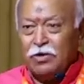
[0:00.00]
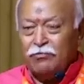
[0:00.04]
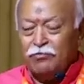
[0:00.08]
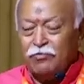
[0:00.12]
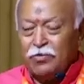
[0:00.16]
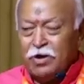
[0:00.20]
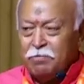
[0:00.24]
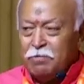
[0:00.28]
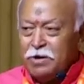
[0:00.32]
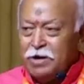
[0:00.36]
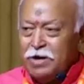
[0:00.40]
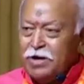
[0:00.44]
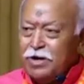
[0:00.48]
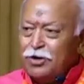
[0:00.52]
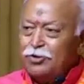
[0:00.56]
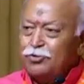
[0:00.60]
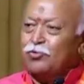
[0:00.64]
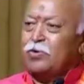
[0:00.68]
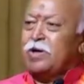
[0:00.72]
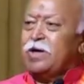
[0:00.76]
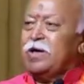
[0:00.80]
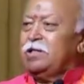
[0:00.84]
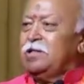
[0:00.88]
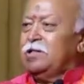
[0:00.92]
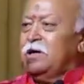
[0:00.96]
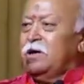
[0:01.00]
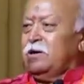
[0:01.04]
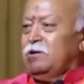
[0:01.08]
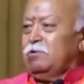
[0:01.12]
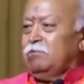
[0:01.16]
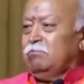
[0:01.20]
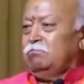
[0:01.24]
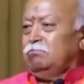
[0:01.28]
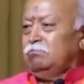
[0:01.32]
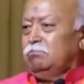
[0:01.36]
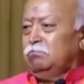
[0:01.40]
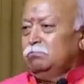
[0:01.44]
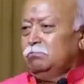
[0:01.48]
everybody
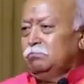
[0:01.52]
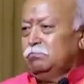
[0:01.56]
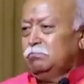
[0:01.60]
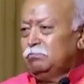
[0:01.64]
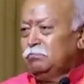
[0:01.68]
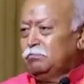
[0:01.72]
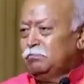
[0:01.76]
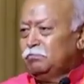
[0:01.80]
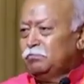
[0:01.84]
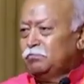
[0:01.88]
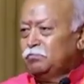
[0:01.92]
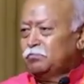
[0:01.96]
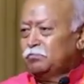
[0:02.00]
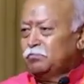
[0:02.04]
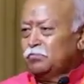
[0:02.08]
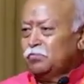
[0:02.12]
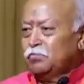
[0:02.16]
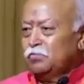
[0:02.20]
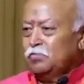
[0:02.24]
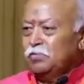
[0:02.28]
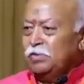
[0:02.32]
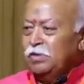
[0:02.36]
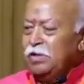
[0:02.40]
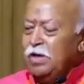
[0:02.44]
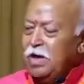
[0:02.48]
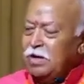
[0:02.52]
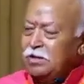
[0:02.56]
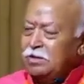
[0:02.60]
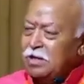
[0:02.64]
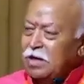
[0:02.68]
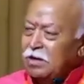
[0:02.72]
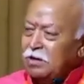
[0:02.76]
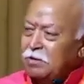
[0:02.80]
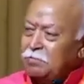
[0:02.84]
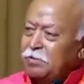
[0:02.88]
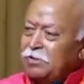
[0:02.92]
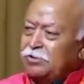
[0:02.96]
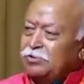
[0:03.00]
together, they
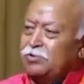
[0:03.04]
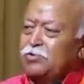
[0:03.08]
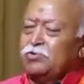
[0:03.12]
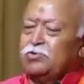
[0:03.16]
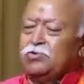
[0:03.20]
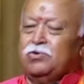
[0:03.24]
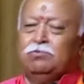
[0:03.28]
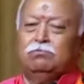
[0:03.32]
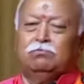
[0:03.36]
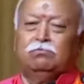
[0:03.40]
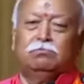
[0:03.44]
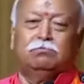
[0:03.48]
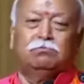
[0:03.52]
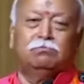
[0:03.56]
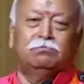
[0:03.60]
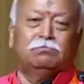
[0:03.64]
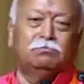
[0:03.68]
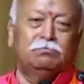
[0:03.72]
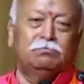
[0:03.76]
are dharmics.